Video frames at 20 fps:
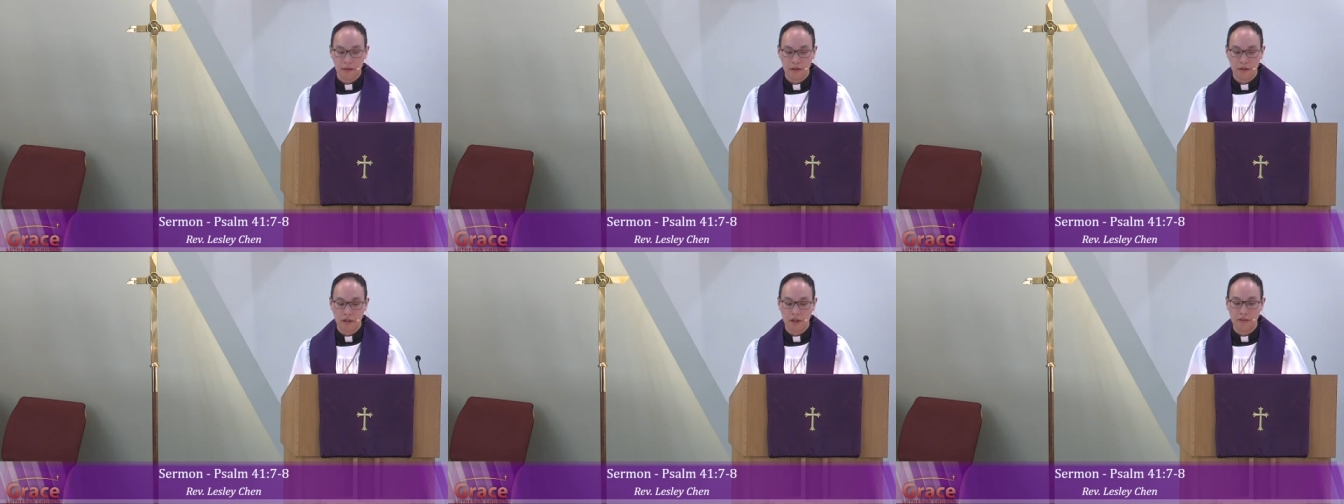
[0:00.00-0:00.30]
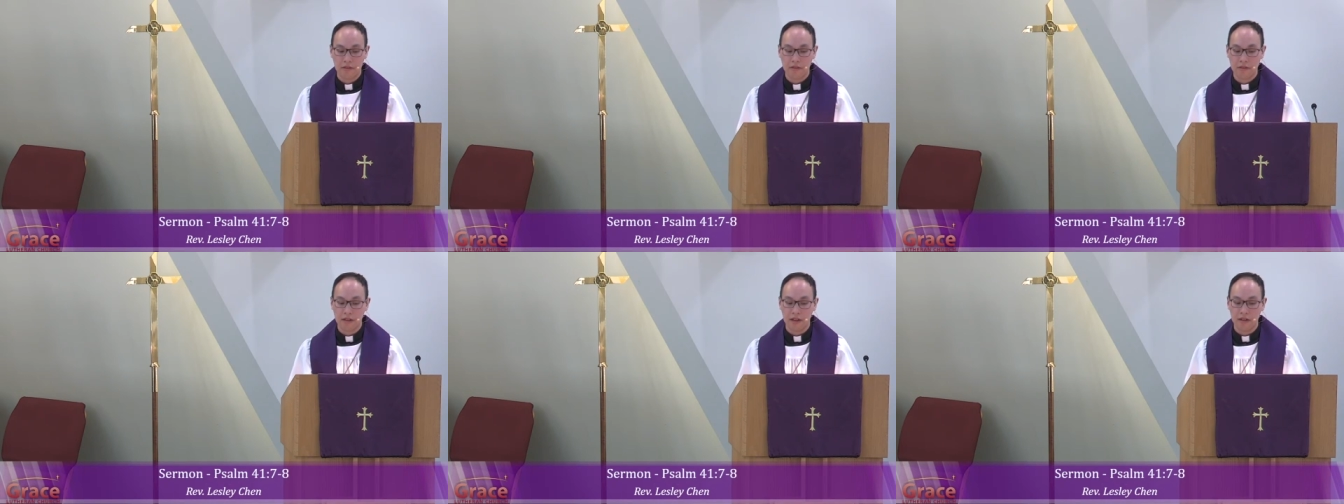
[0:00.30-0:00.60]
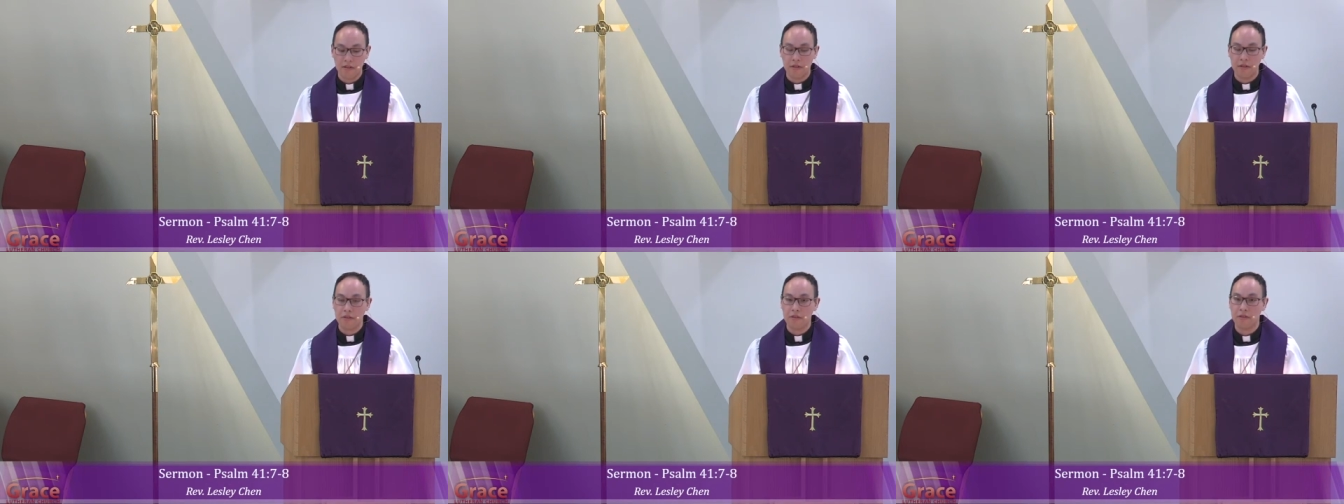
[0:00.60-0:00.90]
God's
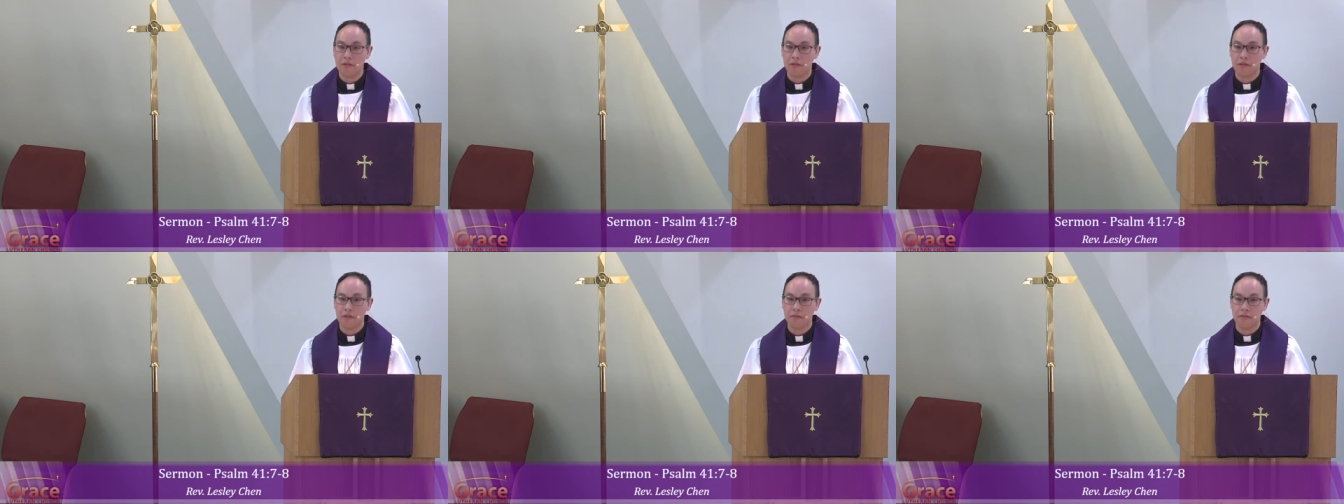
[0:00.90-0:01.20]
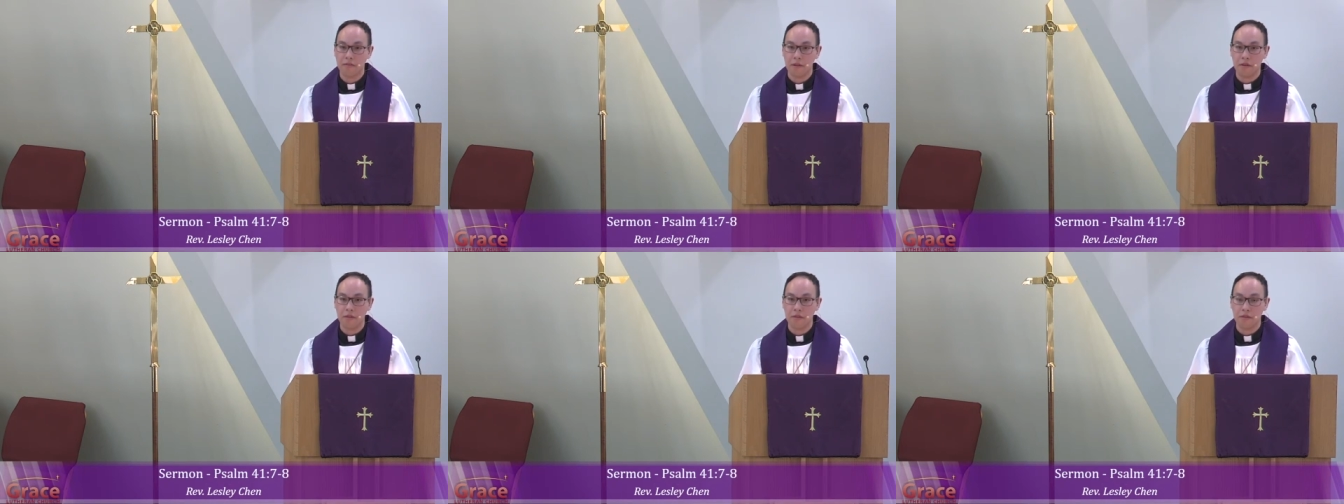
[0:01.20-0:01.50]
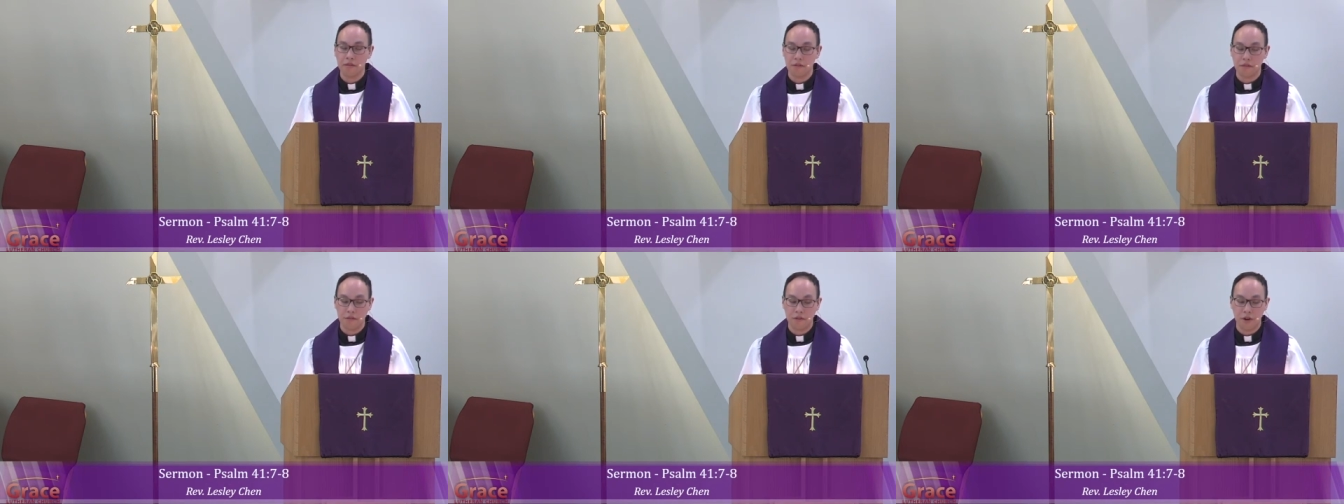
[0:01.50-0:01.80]
silence
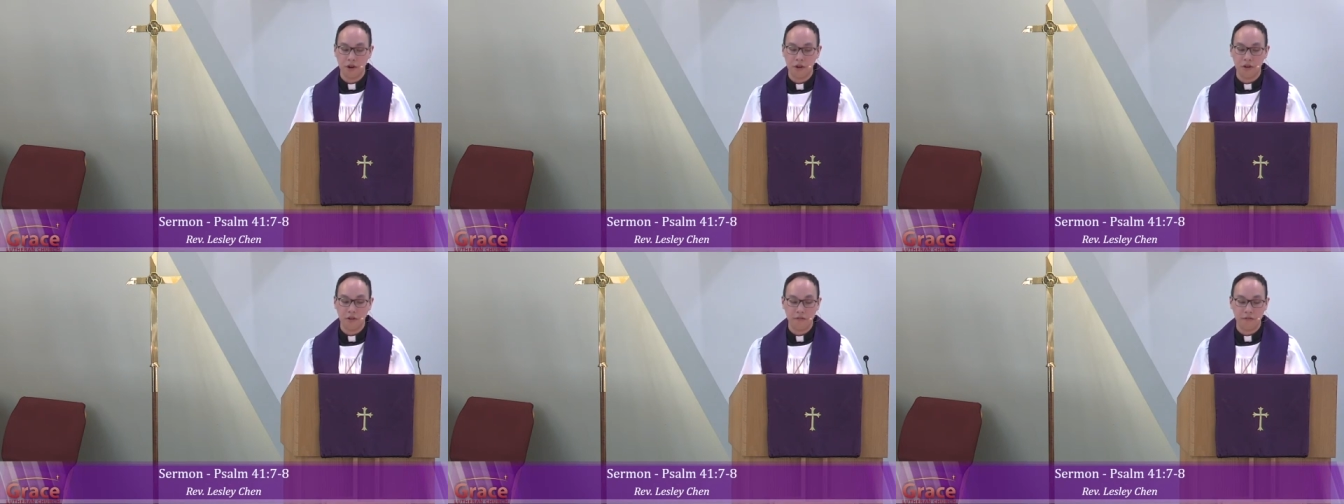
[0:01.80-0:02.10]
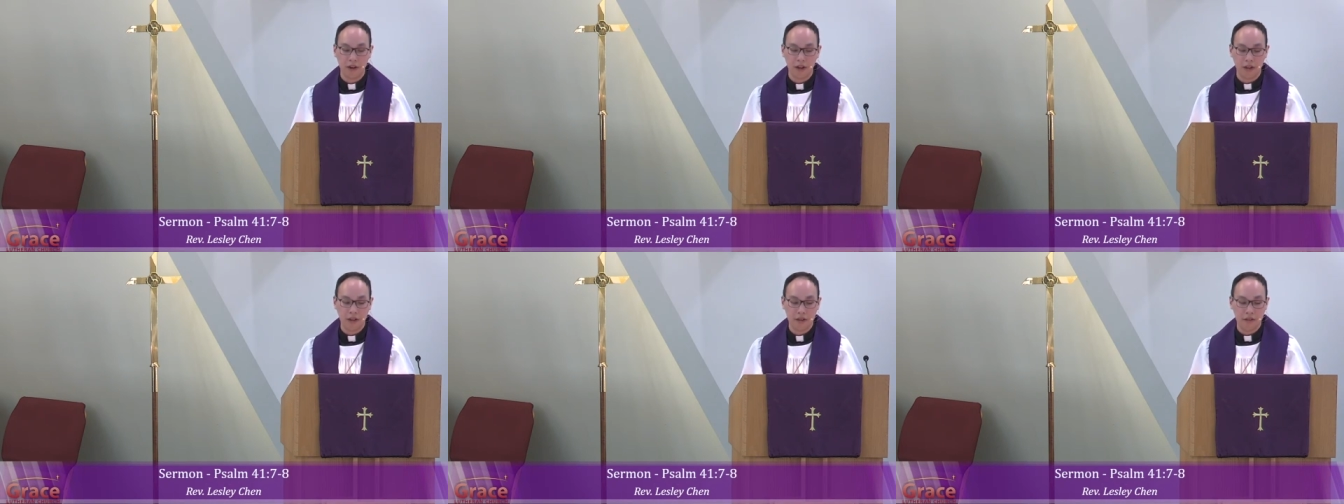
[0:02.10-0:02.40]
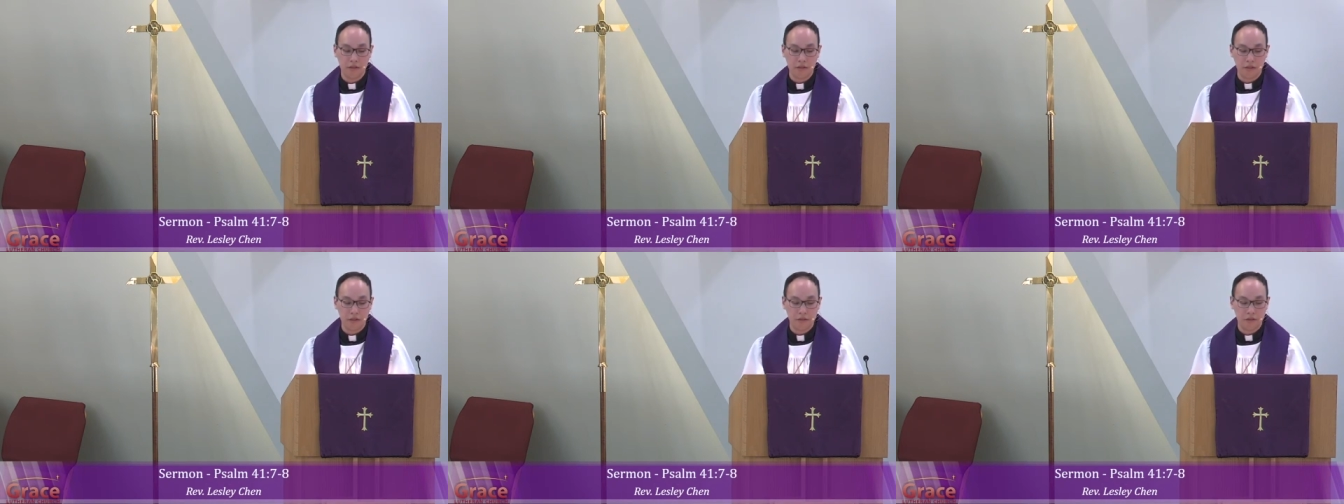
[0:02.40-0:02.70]
is horrifying
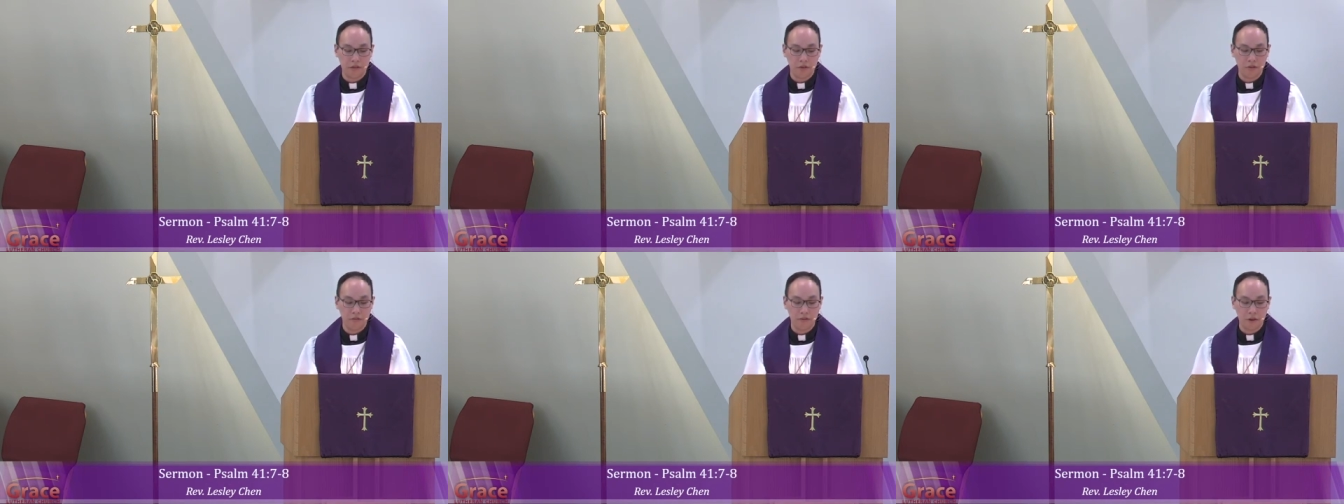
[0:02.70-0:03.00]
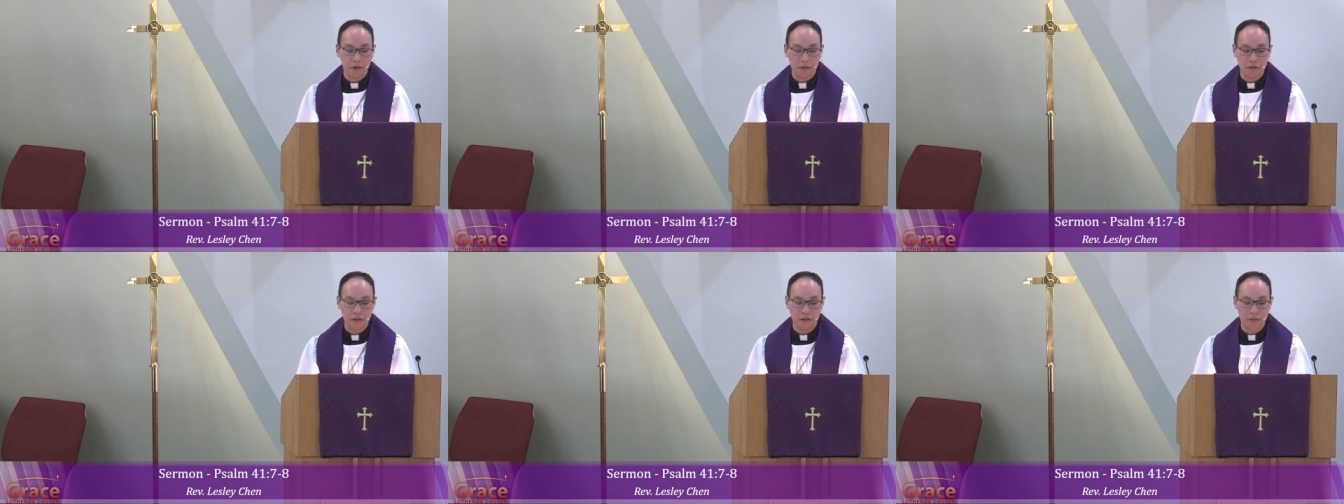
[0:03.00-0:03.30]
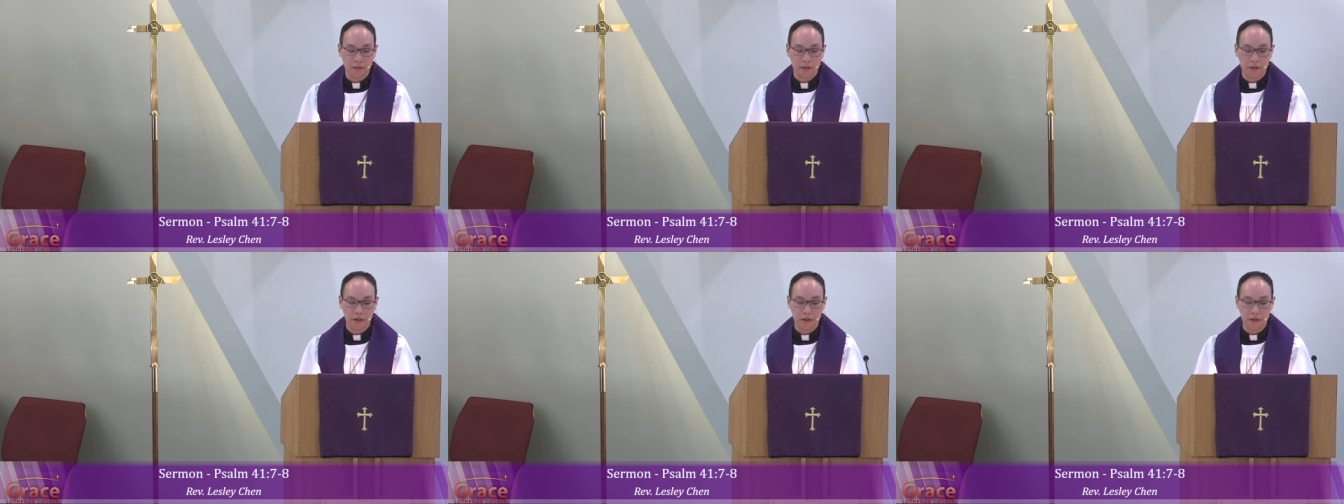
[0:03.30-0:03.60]
in these two verses
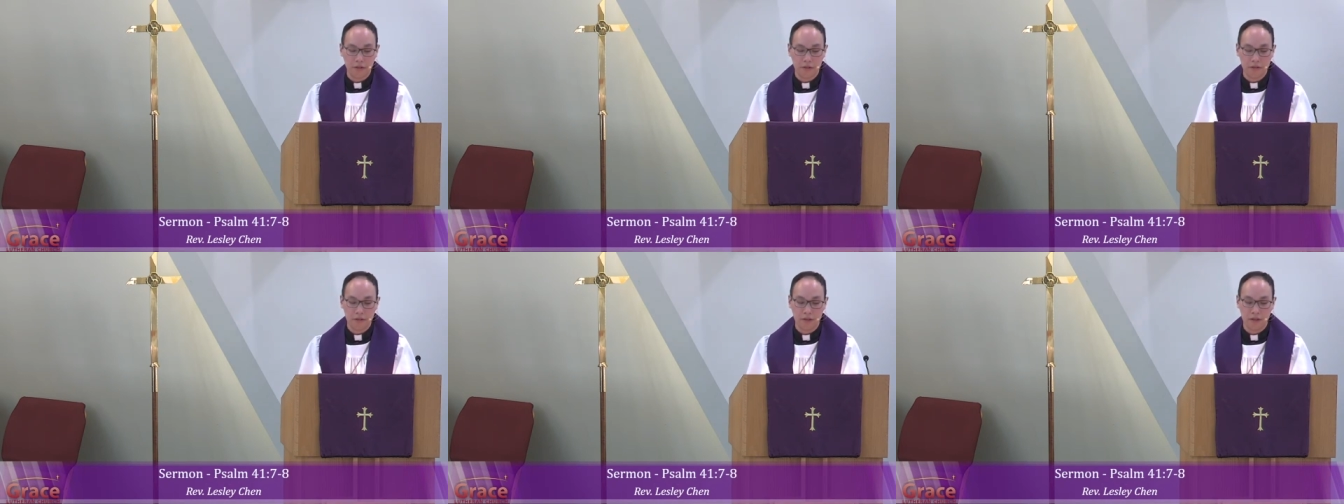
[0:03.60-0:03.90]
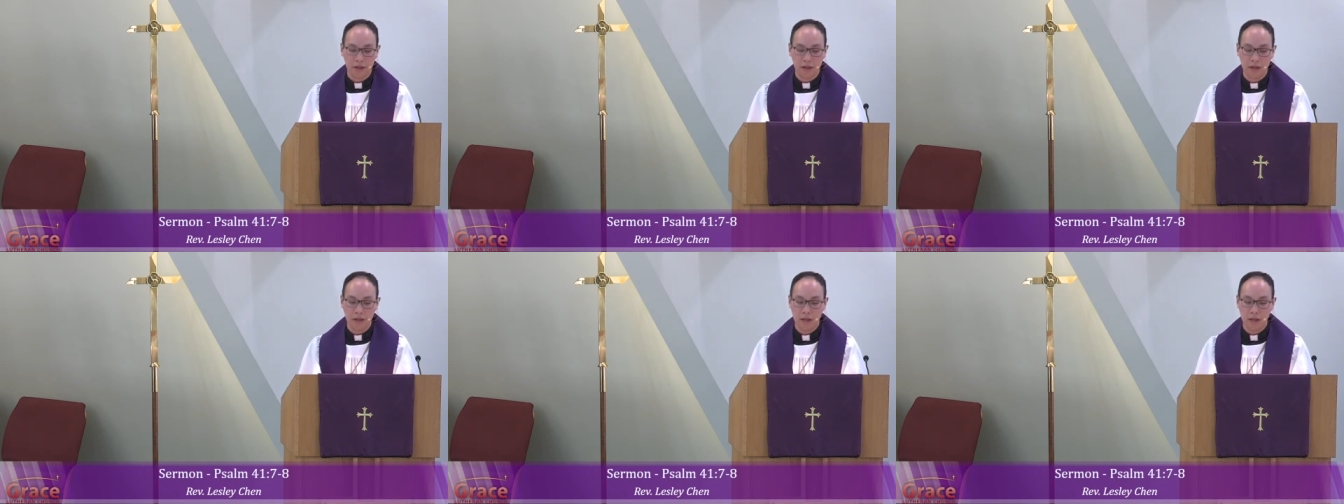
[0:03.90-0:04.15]
because